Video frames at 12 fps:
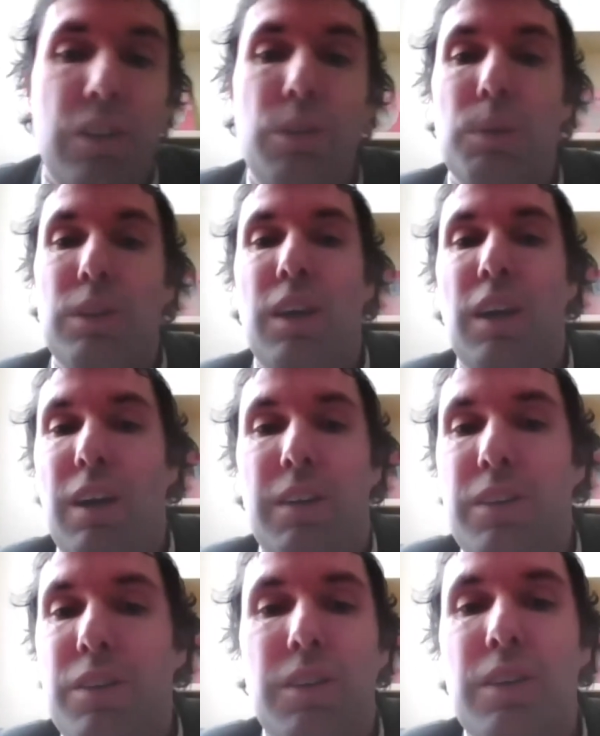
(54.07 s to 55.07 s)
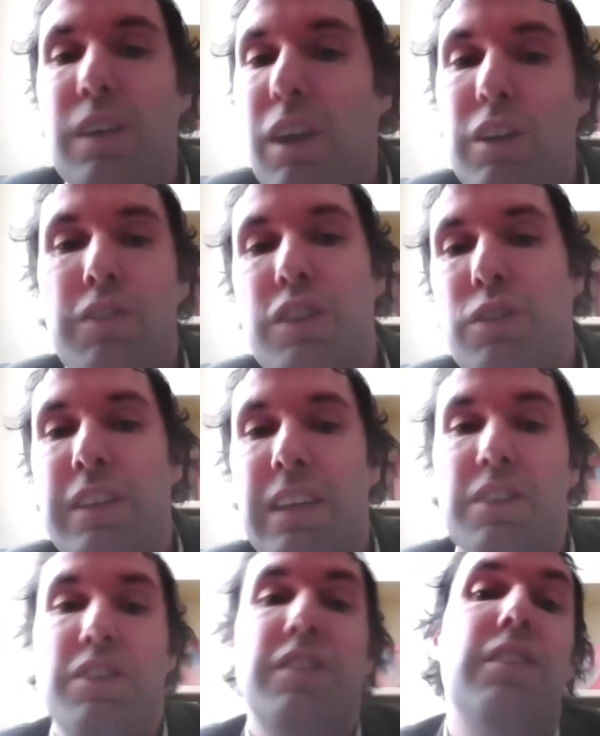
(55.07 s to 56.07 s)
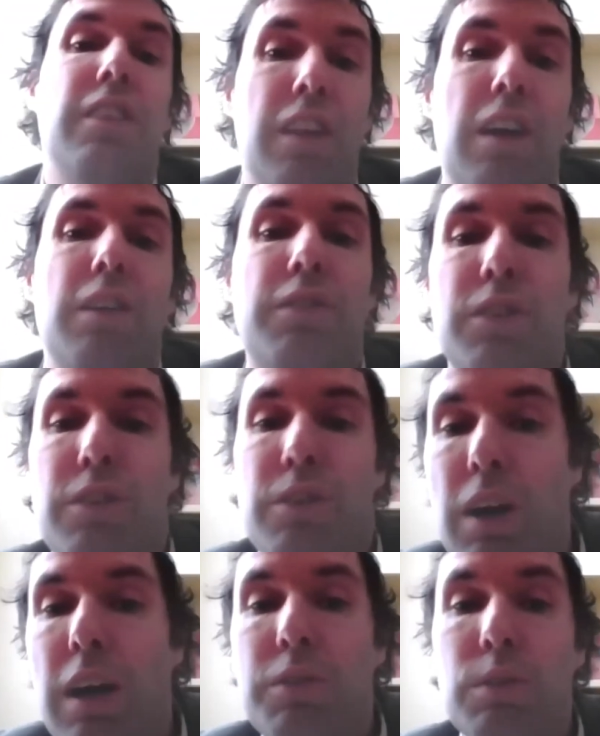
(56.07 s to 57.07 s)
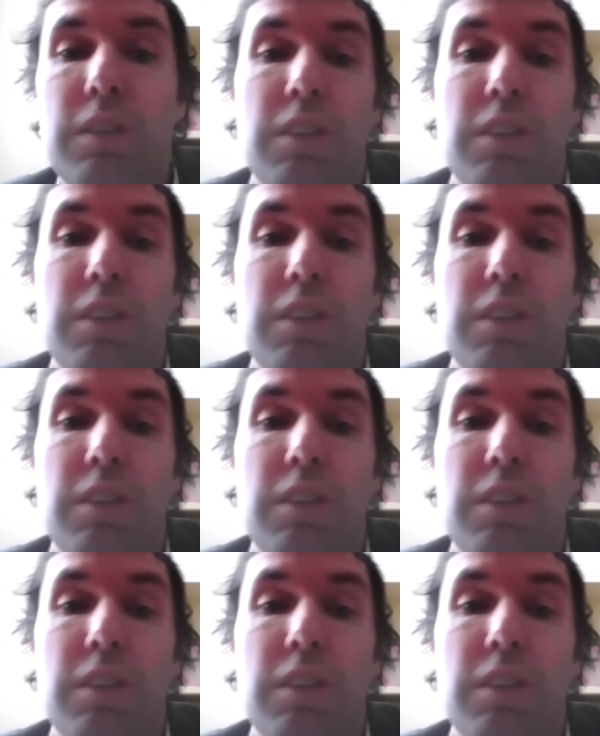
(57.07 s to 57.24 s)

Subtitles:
You would call artificial intelligence is a lot further off.